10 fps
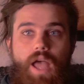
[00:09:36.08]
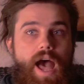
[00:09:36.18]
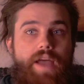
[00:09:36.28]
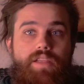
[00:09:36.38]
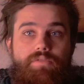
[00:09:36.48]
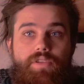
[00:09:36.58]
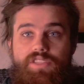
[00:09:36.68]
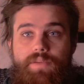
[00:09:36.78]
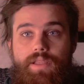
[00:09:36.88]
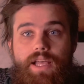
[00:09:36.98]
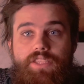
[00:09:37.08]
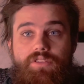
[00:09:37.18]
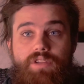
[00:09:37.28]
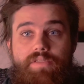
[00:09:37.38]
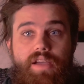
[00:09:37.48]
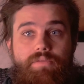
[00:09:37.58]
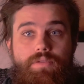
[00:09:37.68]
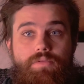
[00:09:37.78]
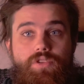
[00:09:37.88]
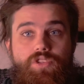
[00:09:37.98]
I didn't realize that my lights turned off halfway
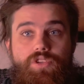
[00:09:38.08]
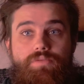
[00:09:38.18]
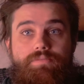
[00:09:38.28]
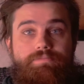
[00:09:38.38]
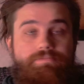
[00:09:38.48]
through this shoot.